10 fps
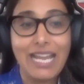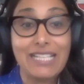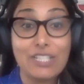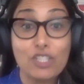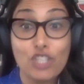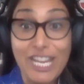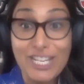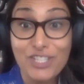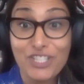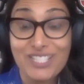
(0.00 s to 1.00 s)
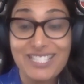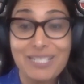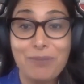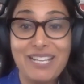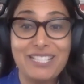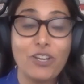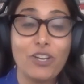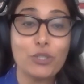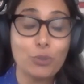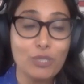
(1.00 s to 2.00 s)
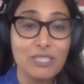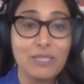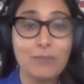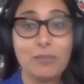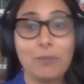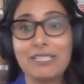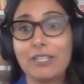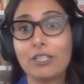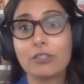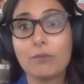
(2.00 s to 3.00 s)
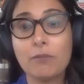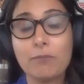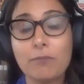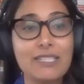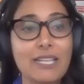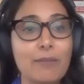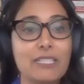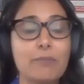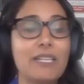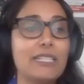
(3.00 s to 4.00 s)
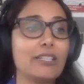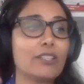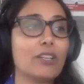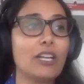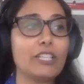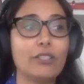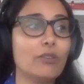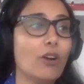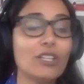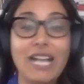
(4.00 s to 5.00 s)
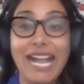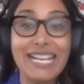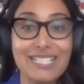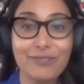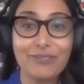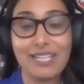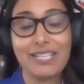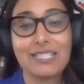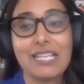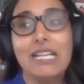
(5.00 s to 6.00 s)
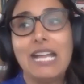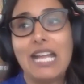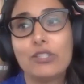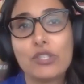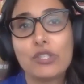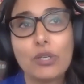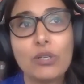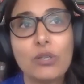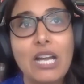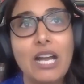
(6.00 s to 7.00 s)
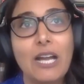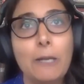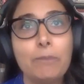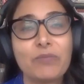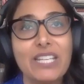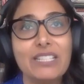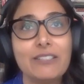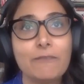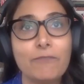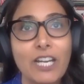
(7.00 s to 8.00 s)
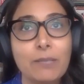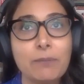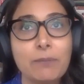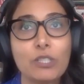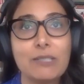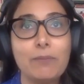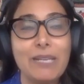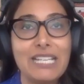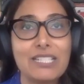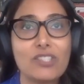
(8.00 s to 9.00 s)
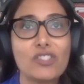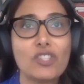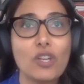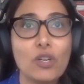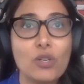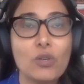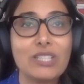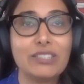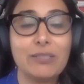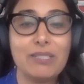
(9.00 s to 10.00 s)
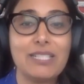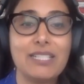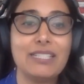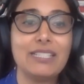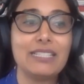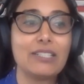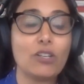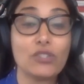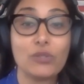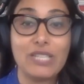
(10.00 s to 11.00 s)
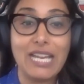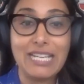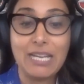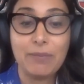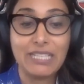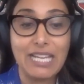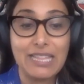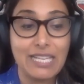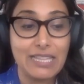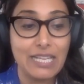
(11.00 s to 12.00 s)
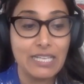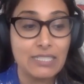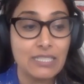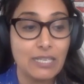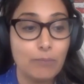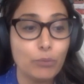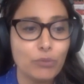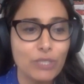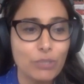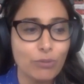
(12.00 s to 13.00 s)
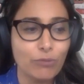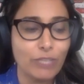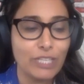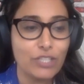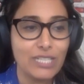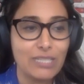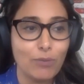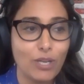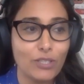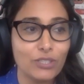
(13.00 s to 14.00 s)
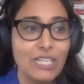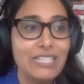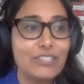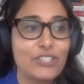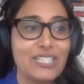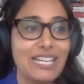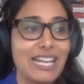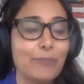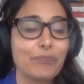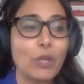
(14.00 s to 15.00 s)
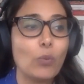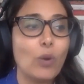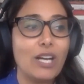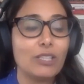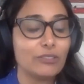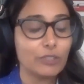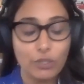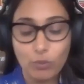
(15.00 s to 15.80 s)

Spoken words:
And it changes depending on tourism, depending on global pandemic, depending on all kinds of things. And so in an environment where demand is so limited and also dynamic, I think that moving to a franchise model, just while